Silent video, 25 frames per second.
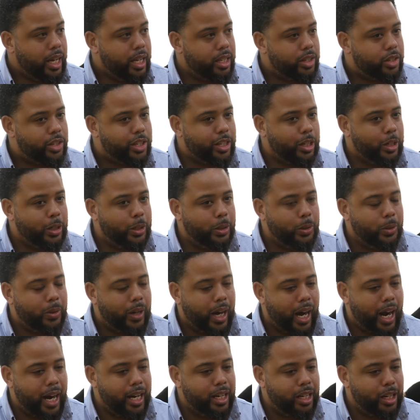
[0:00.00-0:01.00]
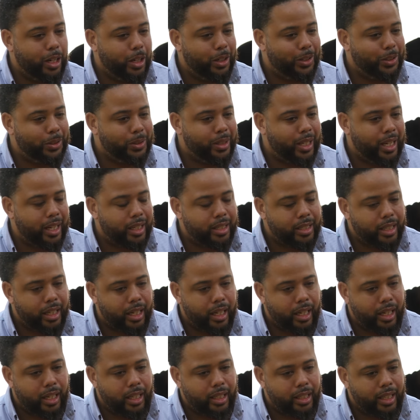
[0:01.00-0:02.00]
And so I know that
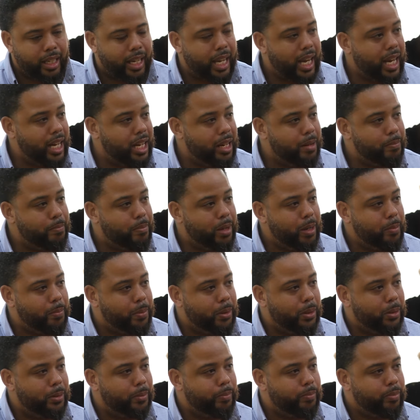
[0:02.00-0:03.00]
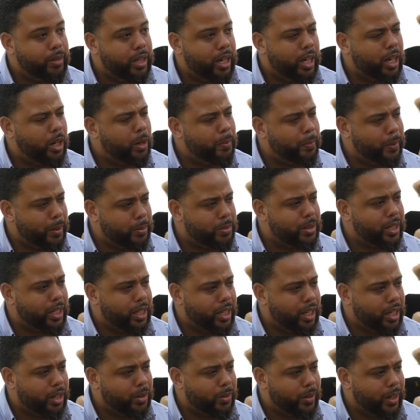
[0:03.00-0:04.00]
the Ghanaian people, I hope I'm
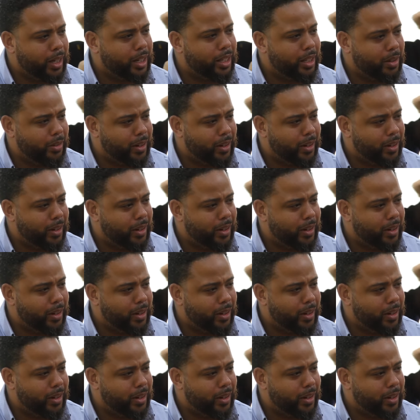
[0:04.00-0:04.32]
saying that correctly,